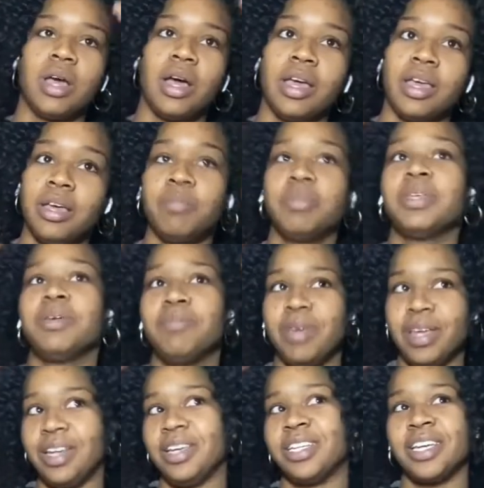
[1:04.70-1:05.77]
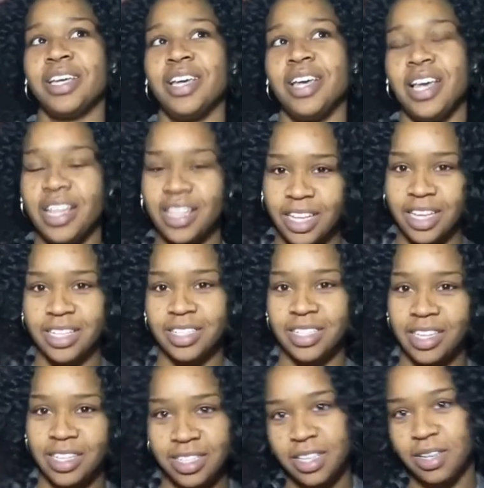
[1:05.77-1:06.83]
implemented this
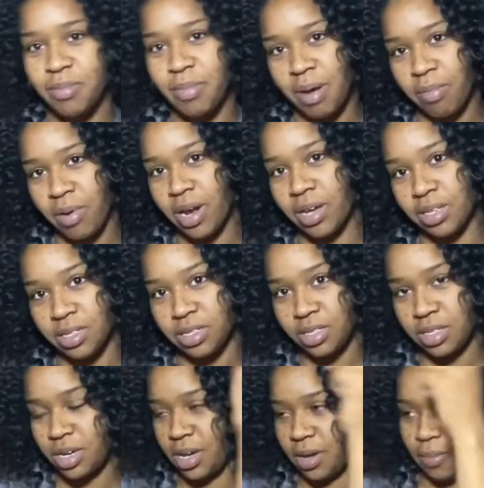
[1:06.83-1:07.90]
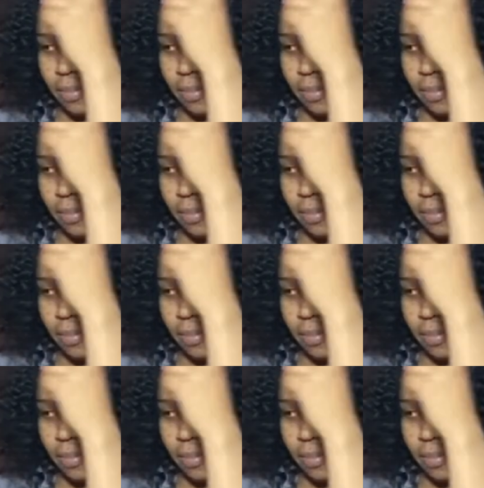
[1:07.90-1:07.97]
into my practice today